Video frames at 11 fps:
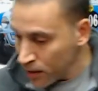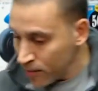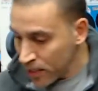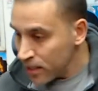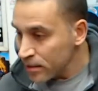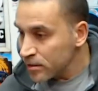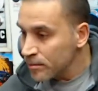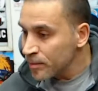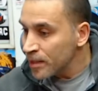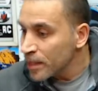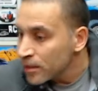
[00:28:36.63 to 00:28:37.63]
Let me get
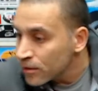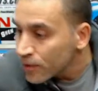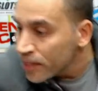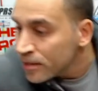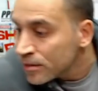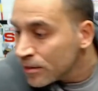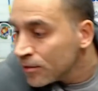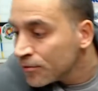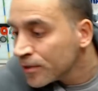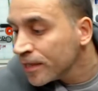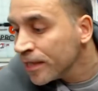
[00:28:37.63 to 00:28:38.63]
some of that grease
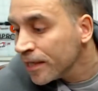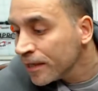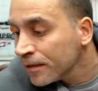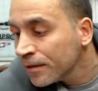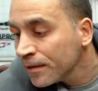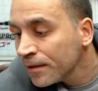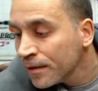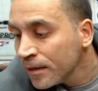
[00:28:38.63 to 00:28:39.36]
over here.